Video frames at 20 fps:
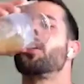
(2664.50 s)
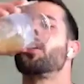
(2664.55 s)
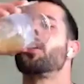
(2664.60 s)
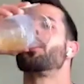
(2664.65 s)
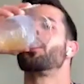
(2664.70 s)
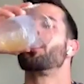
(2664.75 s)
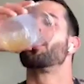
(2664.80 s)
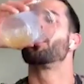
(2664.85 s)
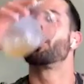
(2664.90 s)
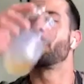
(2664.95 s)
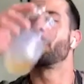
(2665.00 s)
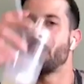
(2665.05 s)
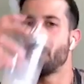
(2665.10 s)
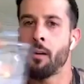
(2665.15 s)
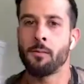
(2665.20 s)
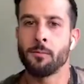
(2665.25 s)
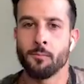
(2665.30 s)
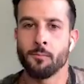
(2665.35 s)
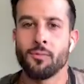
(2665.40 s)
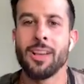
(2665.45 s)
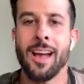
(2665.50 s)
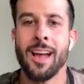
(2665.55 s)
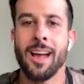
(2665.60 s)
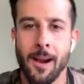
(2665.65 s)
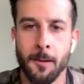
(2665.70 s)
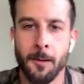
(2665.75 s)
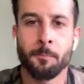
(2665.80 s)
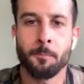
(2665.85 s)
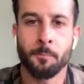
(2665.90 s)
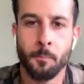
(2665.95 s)
right? But no matter who yeah. you
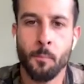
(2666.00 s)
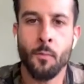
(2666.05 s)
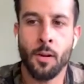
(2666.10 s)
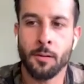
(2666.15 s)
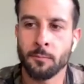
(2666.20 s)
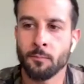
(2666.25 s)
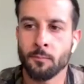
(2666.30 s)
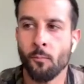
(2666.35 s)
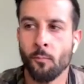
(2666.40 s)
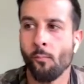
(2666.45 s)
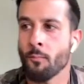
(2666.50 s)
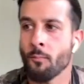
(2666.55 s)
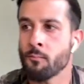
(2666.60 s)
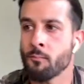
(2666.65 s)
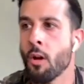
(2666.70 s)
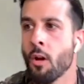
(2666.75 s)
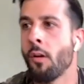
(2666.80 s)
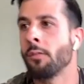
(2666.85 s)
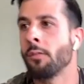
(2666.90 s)
are, fear is the compass. But